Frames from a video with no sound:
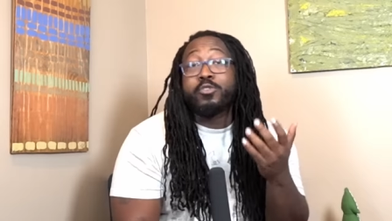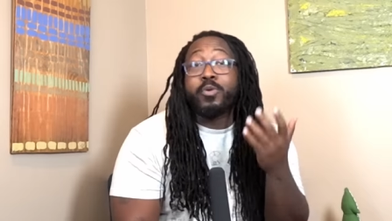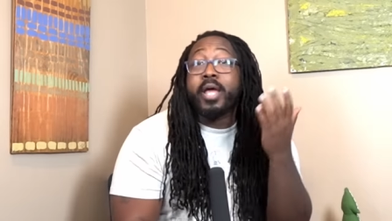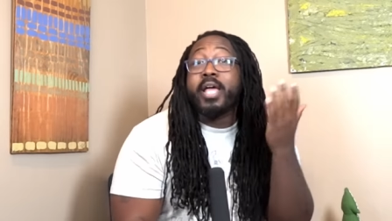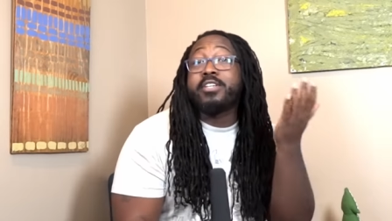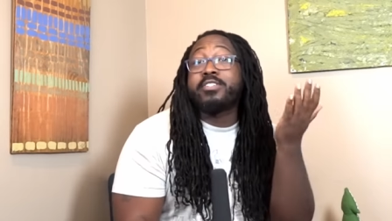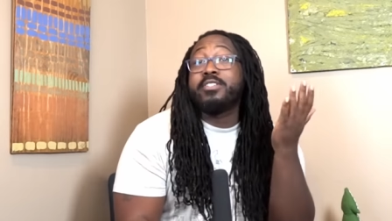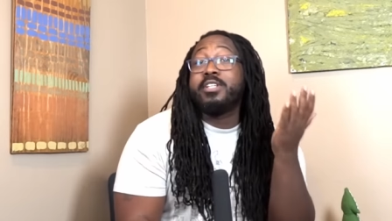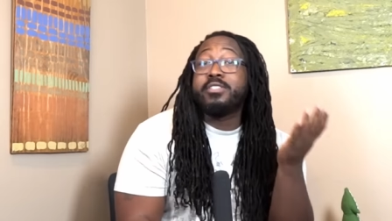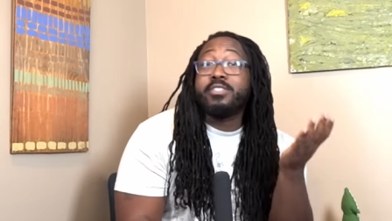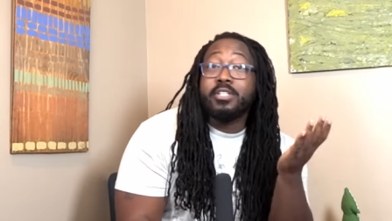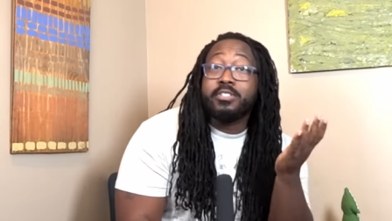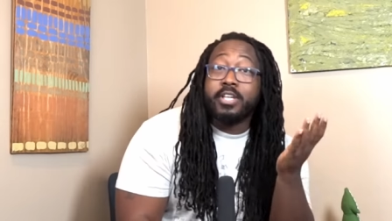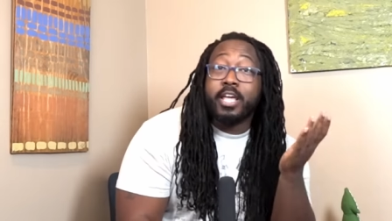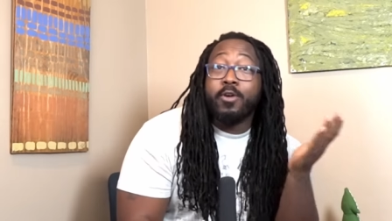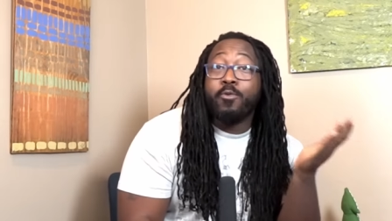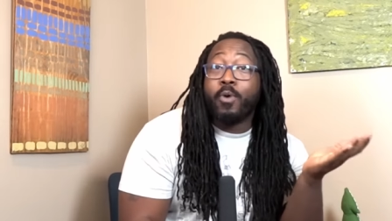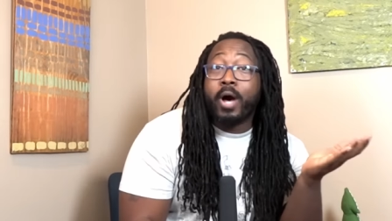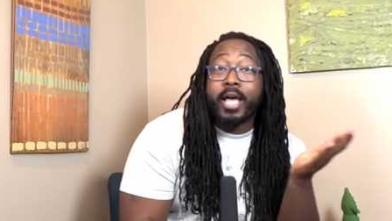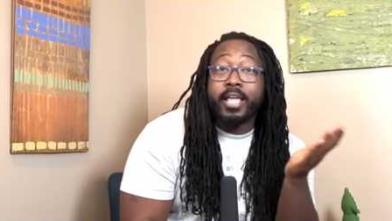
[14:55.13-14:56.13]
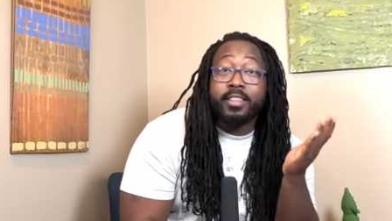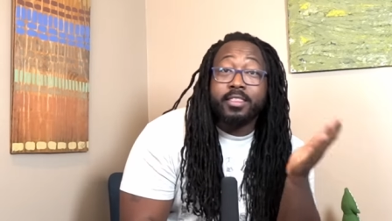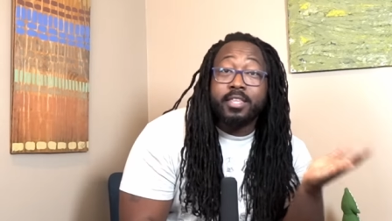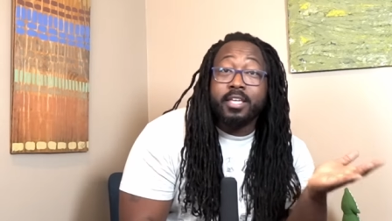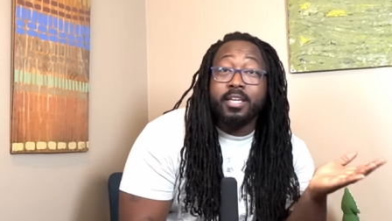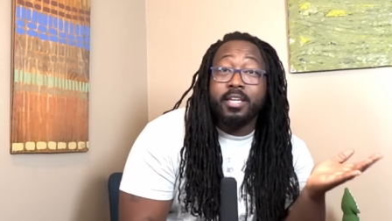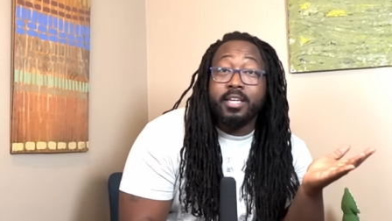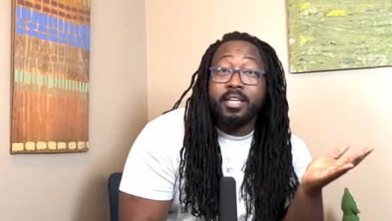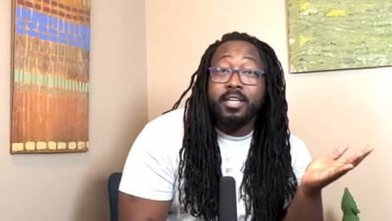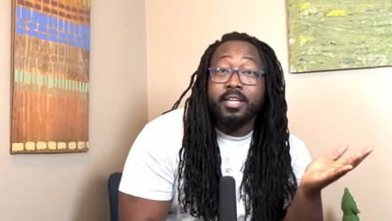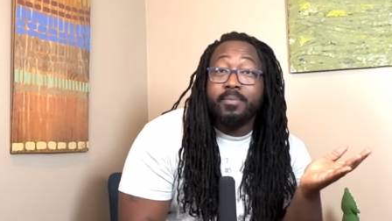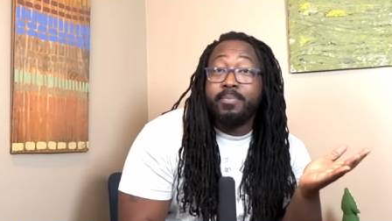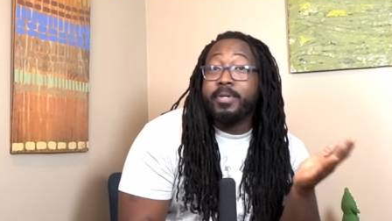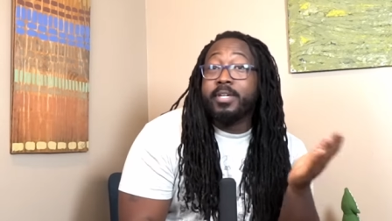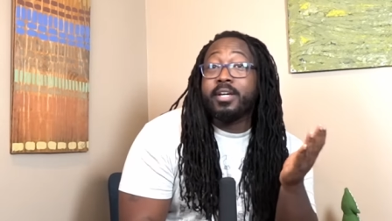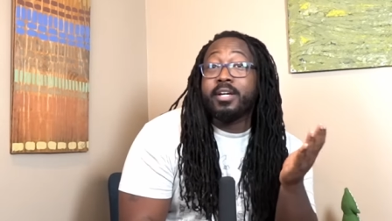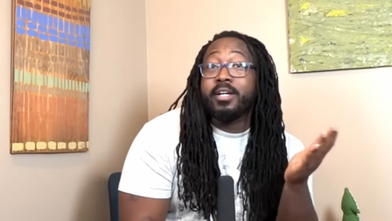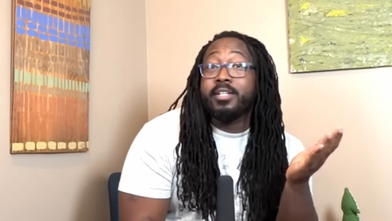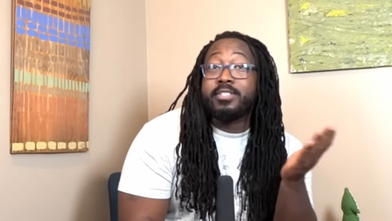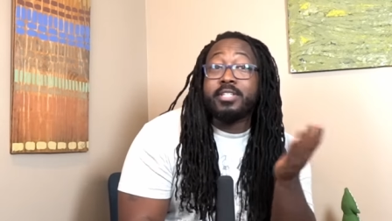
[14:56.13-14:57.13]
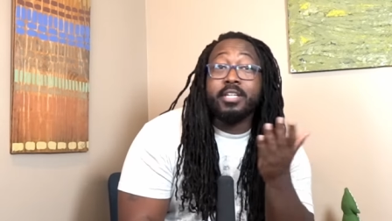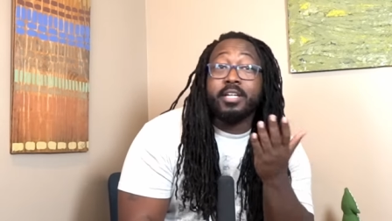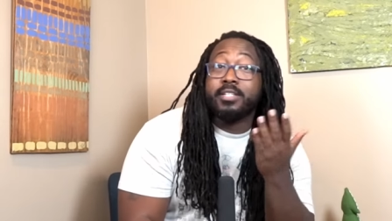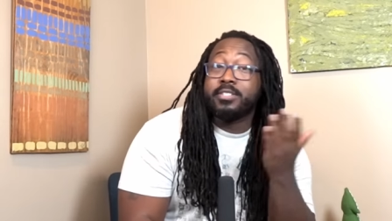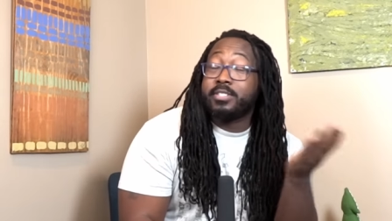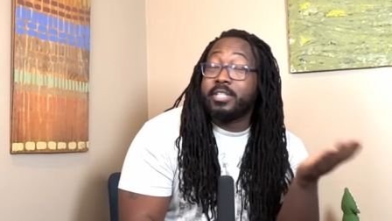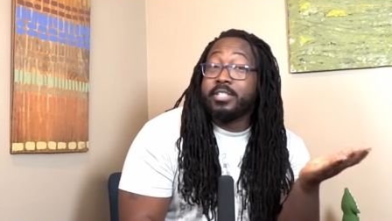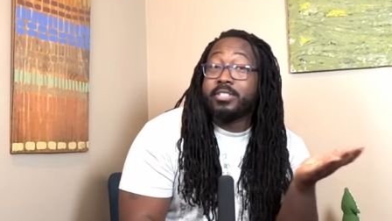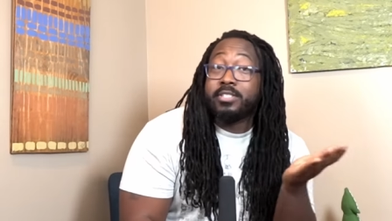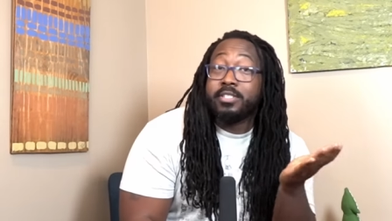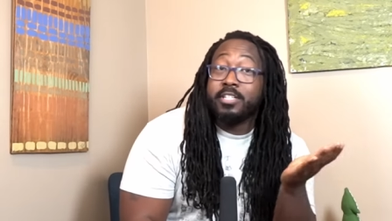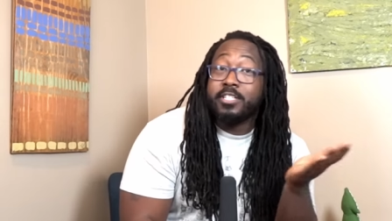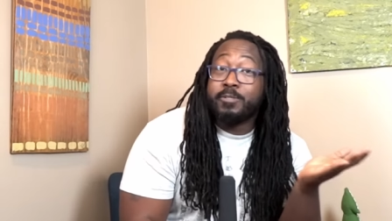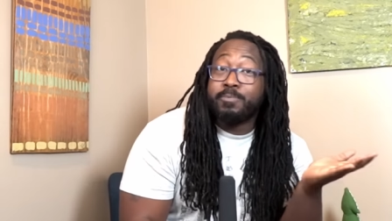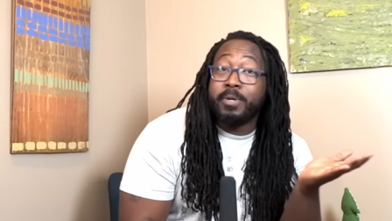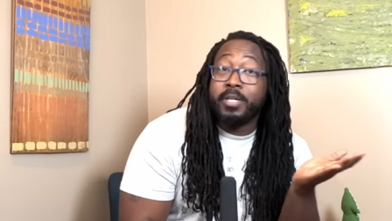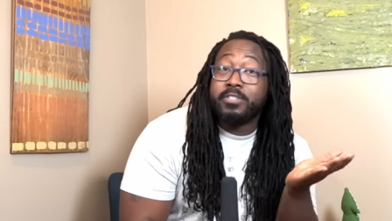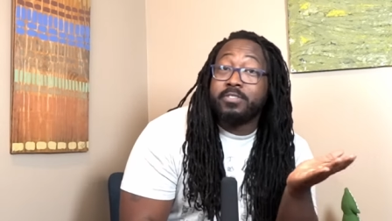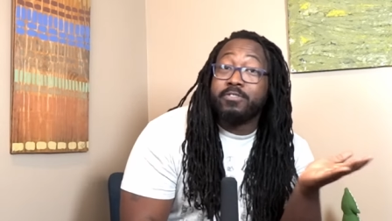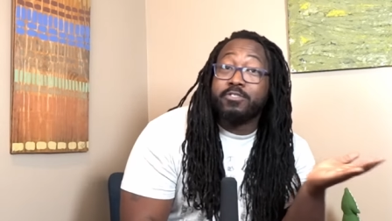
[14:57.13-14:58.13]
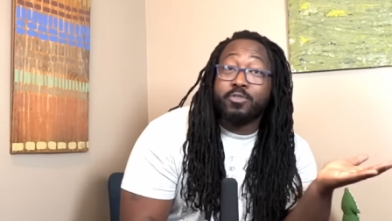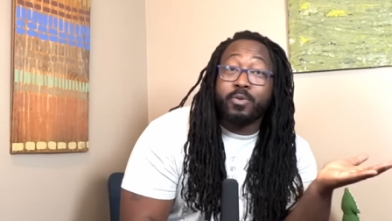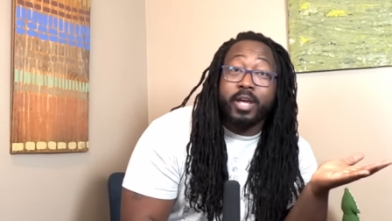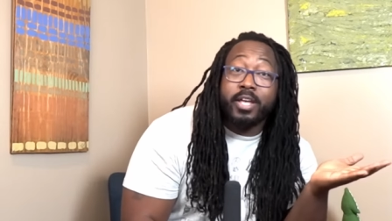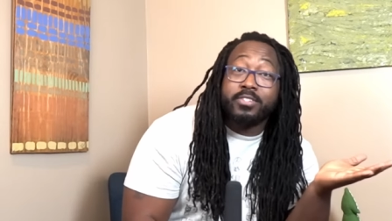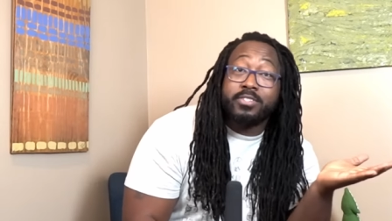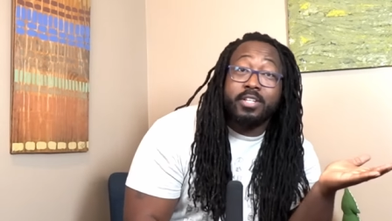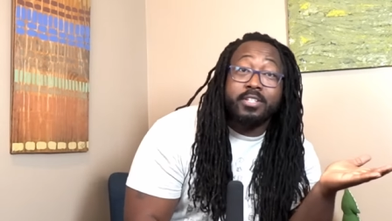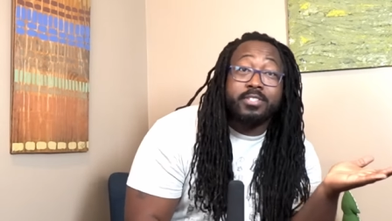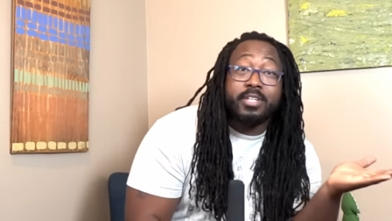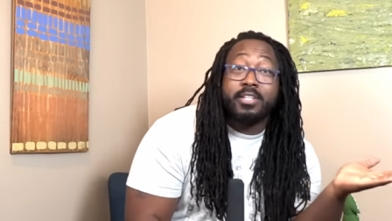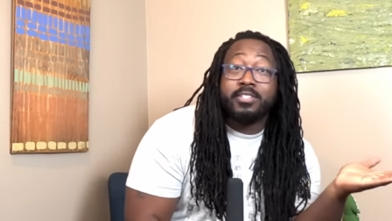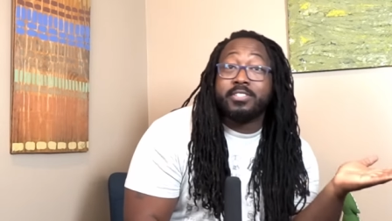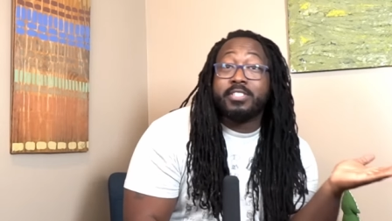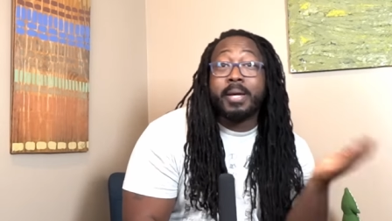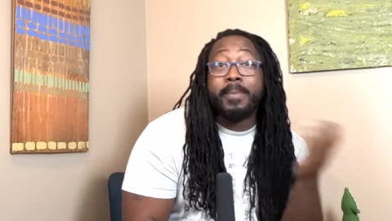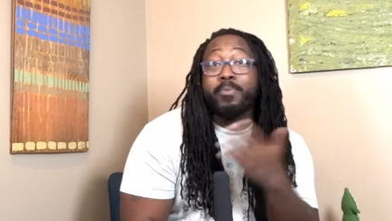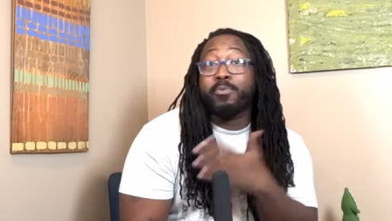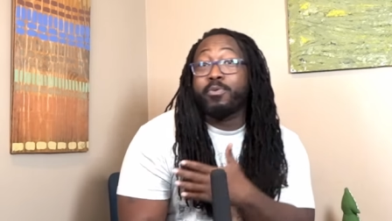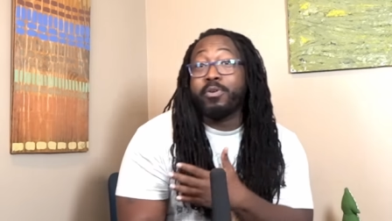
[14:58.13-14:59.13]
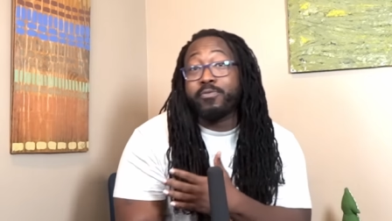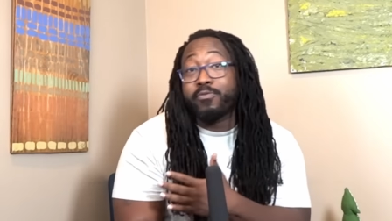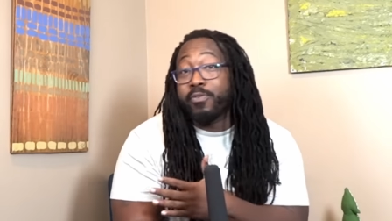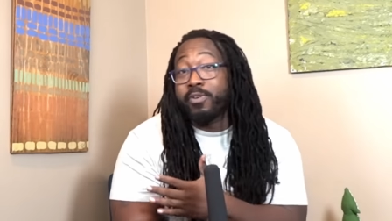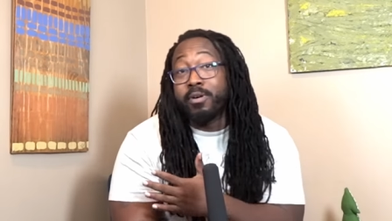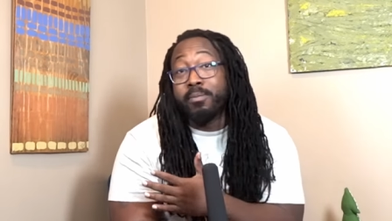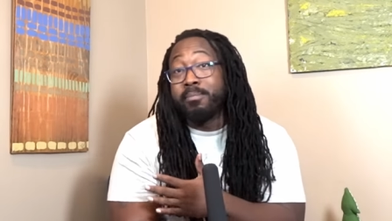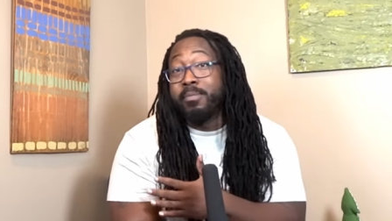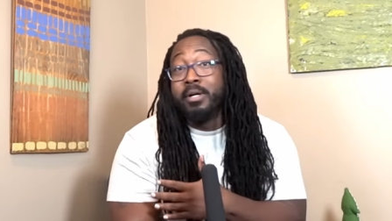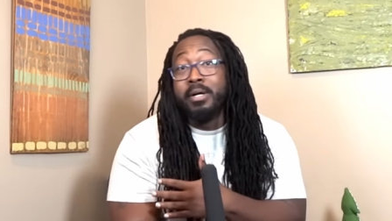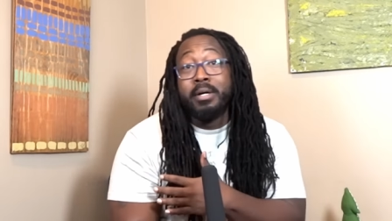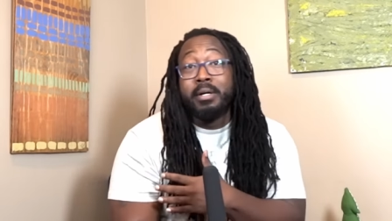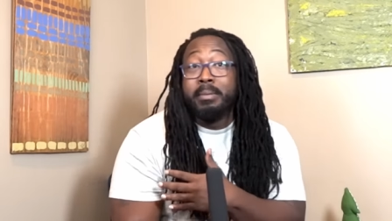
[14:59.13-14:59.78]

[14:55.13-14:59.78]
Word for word: Transness is a white thing because he consistently speaks of transness as separate from